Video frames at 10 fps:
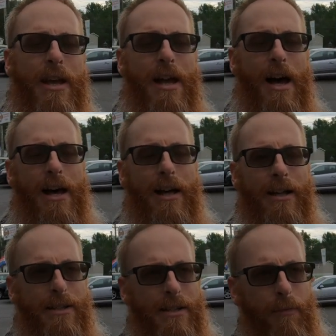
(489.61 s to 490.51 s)

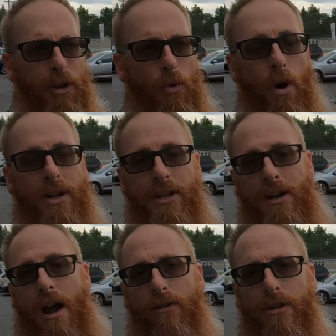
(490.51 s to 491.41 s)
uh, something you want us to
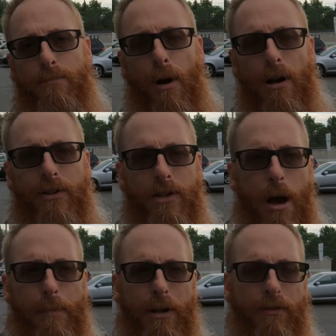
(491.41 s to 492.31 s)
cover as part of a
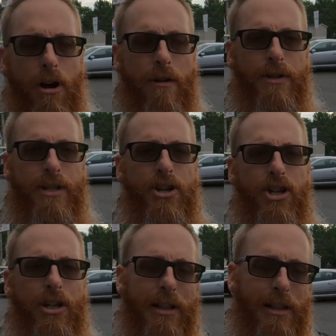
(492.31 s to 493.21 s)
topic of
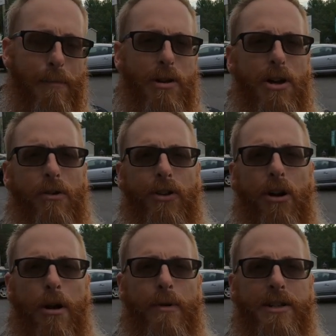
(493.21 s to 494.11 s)
conversation? Let me know in the
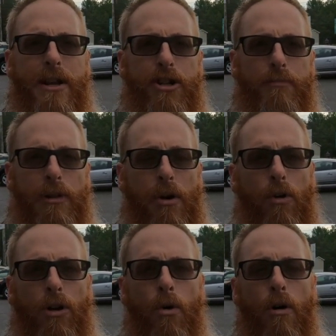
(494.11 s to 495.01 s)
comment section below,
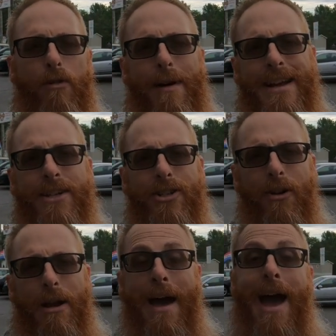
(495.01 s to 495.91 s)
or go over to my
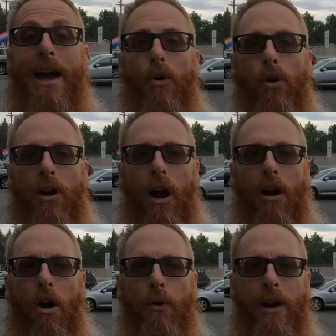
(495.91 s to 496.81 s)
Instagram at Old Car
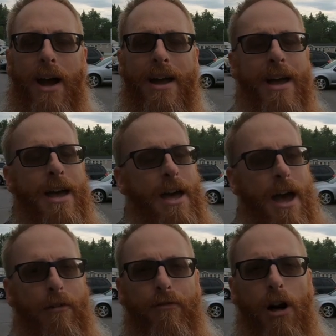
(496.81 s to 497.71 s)
Auto Guy
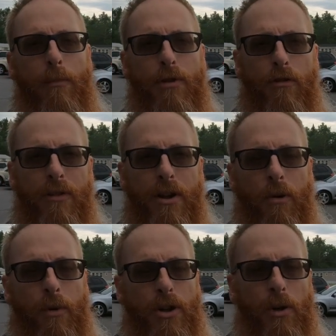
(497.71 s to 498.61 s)
and follow me over
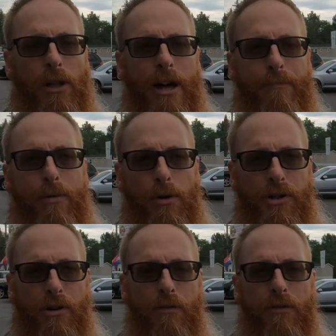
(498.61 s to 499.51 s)
there. We do a lot of
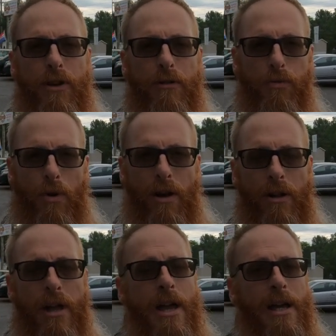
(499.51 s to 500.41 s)
posting over there as well.
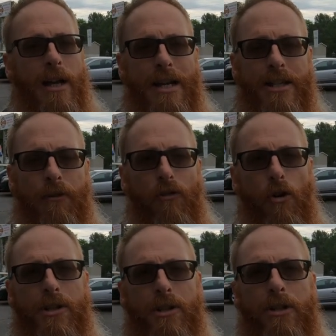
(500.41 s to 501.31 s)
Guys, stay
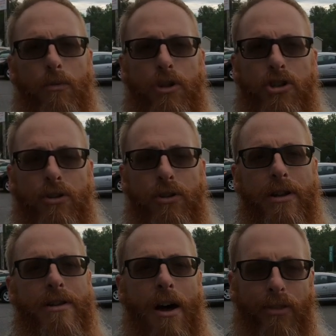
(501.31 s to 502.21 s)
focused on the windshield,
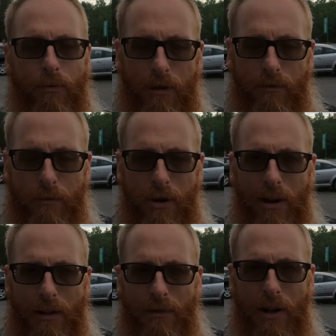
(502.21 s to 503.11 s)
not the rearview mirror. I
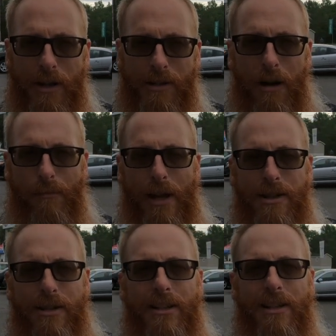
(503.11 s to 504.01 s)
love you guys. God
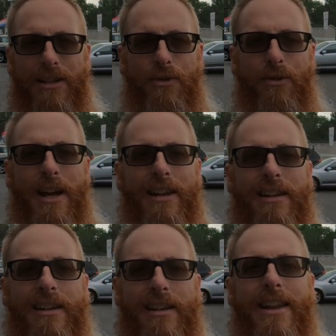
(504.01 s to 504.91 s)
bless. Let's do it again
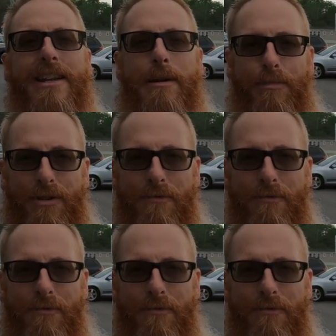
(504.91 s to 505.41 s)
in the next episode.